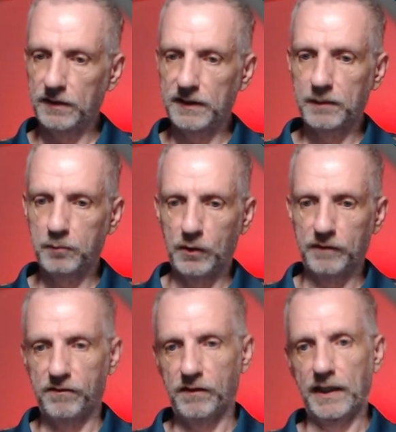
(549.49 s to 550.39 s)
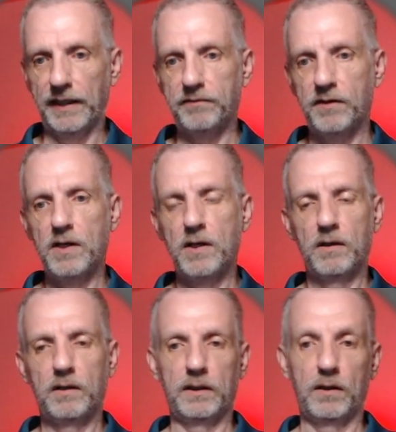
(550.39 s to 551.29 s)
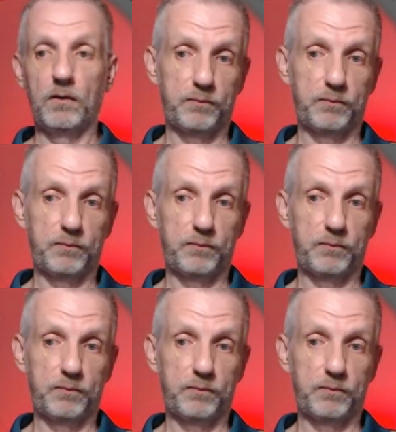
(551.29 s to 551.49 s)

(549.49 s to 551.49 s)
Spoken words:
So 6.5,